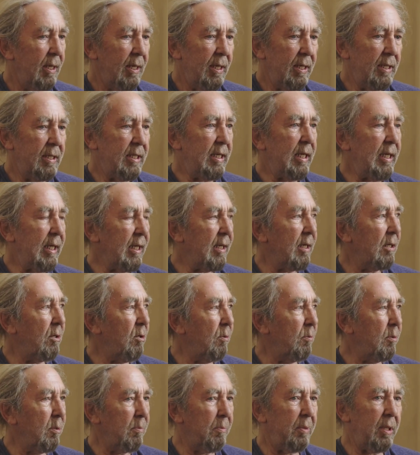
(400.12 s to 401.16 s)
seeing a
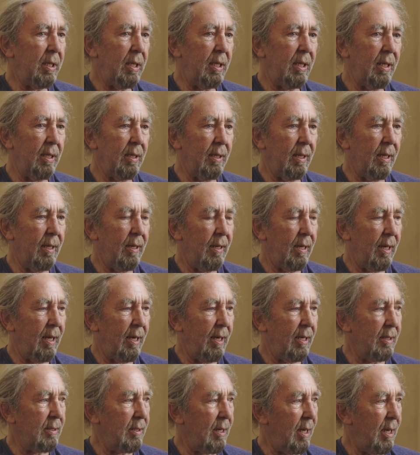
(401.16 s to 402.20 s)
human being
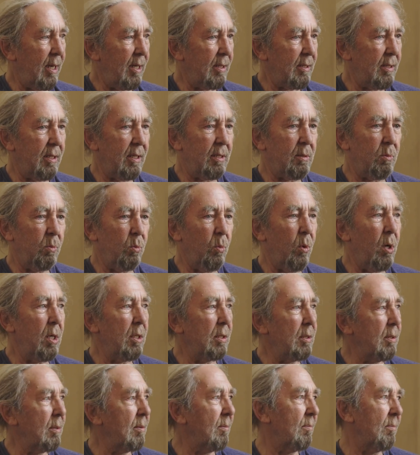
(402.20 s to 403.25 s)
as this
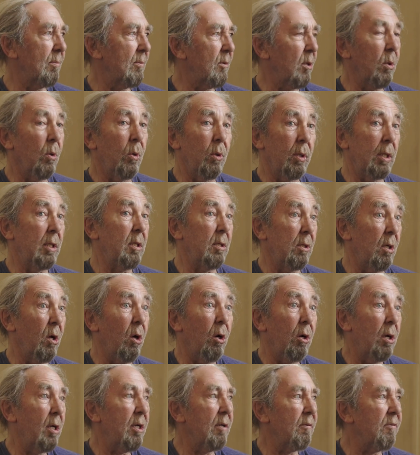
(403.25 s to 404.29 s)
one glowing
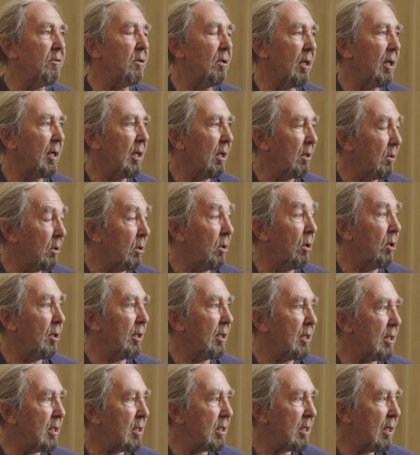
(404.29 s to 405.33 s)
god, if you like, or
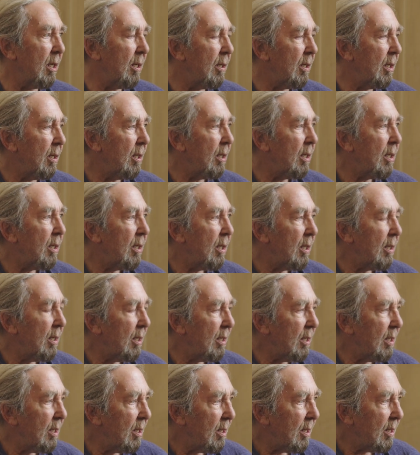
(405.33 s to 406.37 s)
goddess.
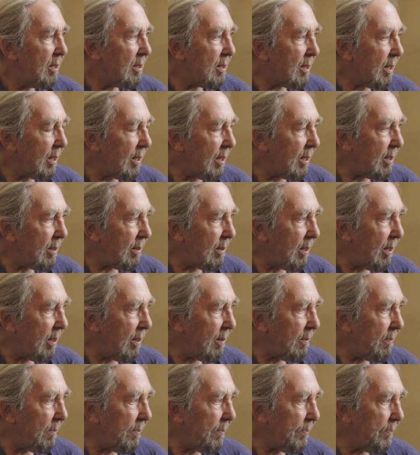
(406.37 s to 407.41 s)
So,
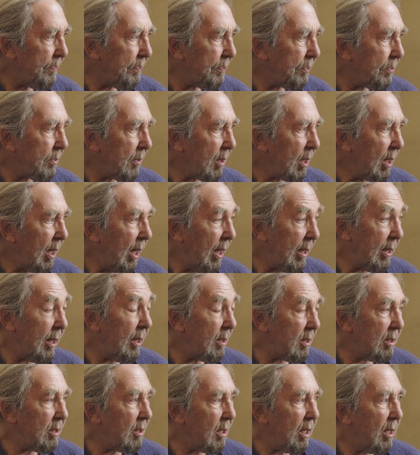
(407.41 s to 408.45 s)
and
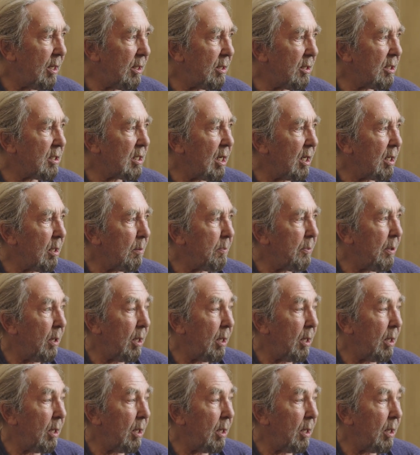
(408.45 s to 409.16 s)
it just had a